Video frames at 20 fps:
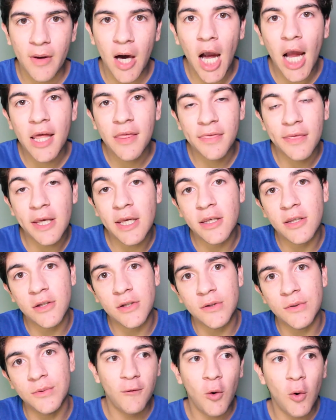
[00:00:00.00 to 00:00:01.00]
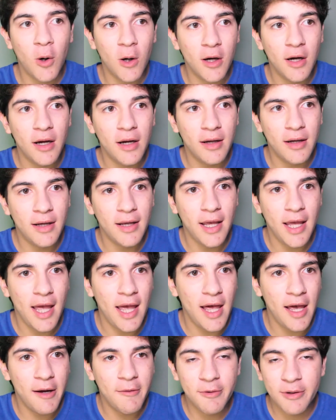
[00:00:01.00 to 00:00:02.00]
I thank you for
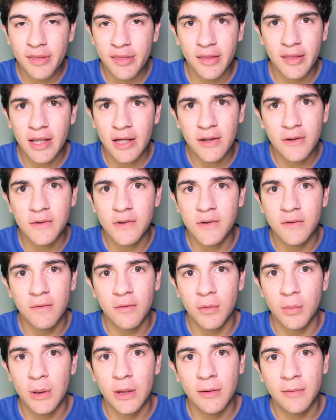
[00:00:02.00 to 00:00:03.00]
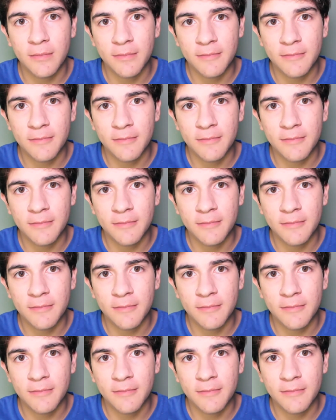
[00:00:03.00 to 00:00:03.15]
everything that you do for me.